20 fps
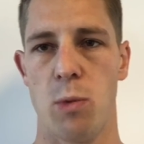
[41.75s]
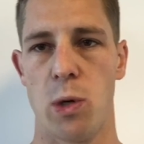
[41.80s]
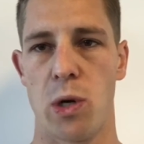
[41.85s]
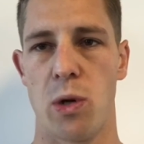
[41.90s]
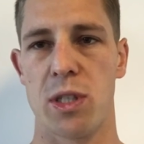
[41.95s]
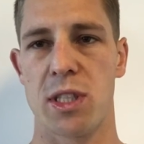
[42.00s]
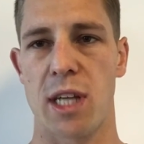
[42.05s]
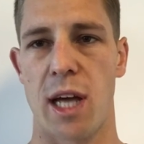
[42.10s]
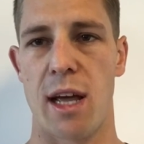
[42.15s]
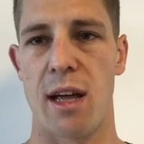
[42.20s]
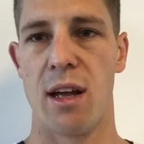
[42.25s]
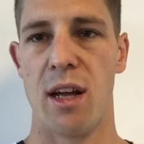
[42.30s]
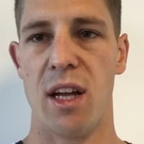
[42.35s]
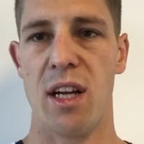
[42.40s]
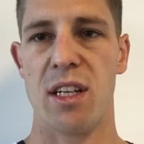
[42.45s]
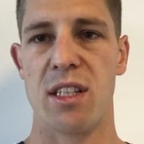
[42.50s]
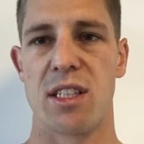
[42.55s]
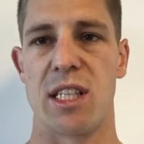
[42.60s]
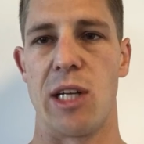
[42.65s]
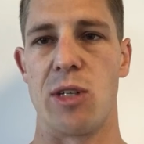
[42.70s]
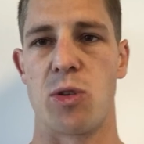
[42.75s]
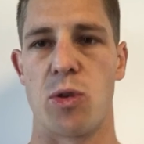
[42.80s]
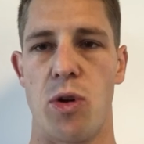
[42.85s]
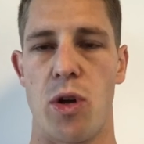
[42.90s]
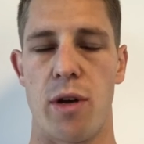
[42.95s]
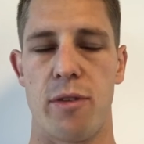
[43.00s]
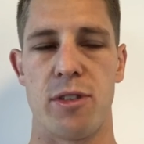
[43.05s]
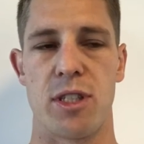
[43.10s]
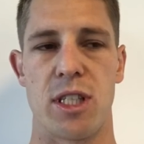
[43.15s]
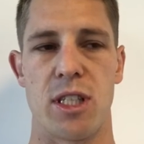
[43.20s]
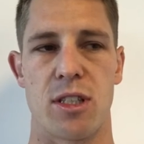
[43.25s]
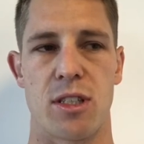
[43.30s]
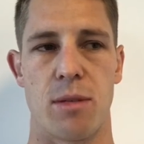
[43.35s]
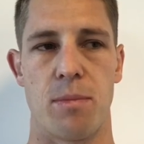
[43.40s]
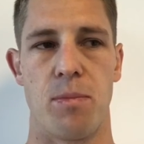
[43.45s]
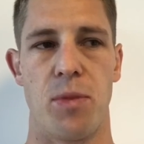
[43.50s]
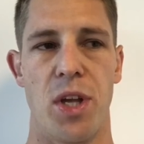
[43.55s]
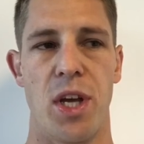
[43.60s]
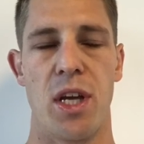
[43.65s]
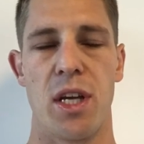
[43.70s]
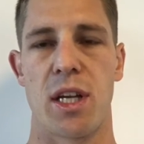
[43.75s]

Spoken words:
When I say central nervous system,